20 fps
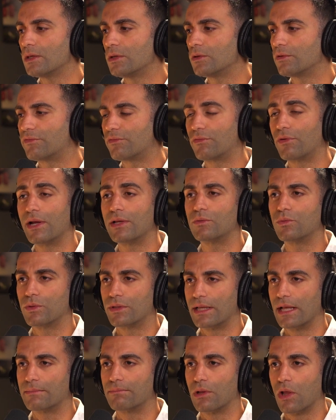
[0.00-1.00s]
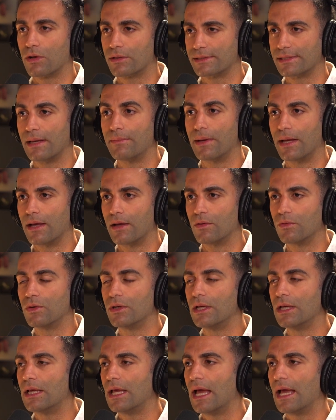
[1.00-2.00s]
freight would get blocked somehow,
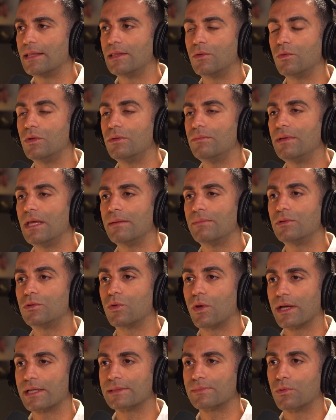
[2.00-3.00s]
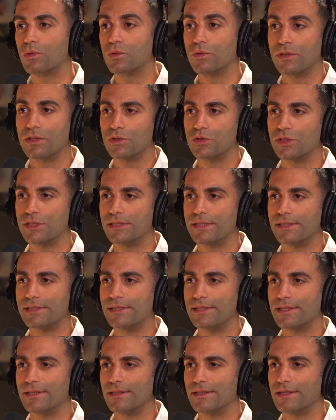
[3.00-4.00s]
and they wouldn't be able to export to the
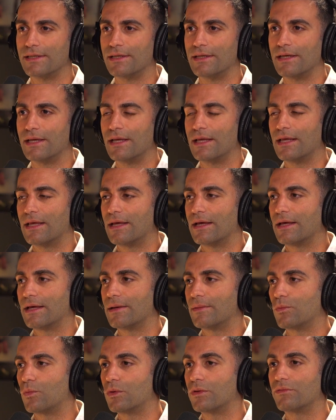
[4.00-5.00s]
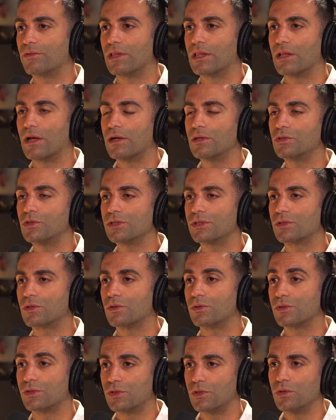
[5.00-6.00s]
GCC. One of the largest
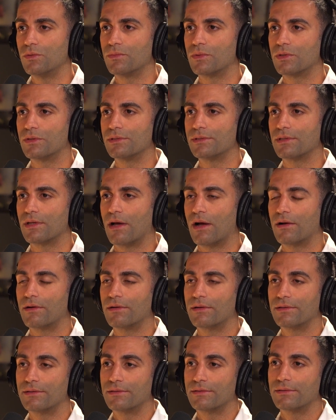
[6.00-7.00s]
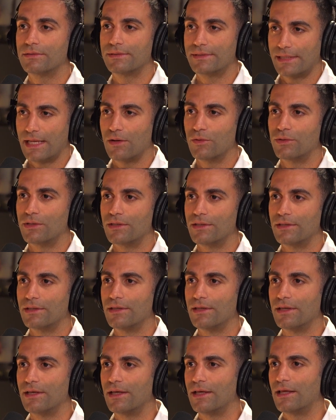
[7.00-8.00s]
consumers are in Saudi,
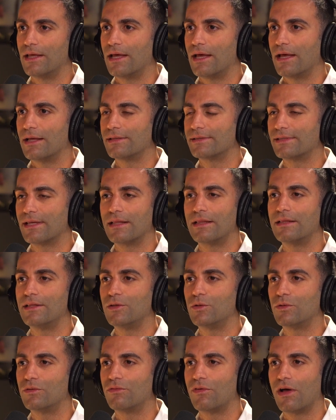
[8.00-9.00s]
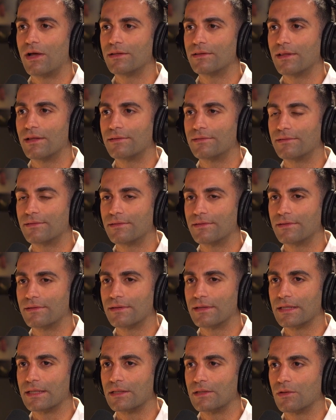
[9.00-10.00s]
and suddenly you'd find that
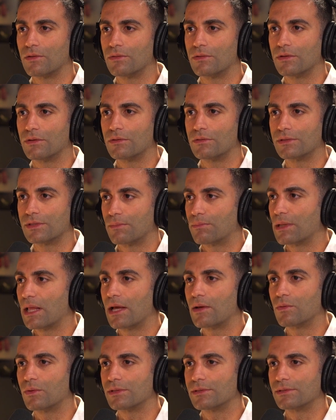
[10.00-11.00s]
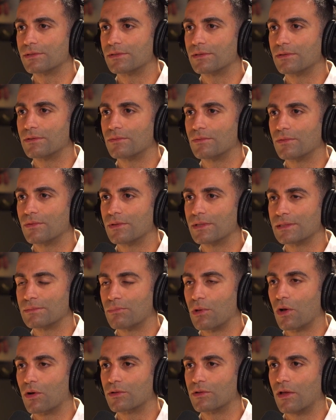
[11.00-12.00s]
their supply was
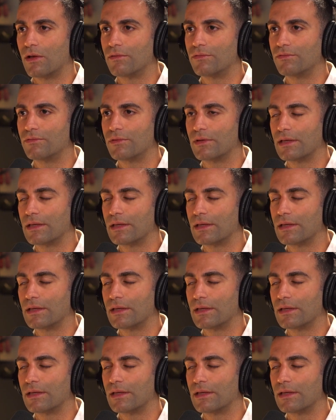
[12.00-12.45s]
blocked off.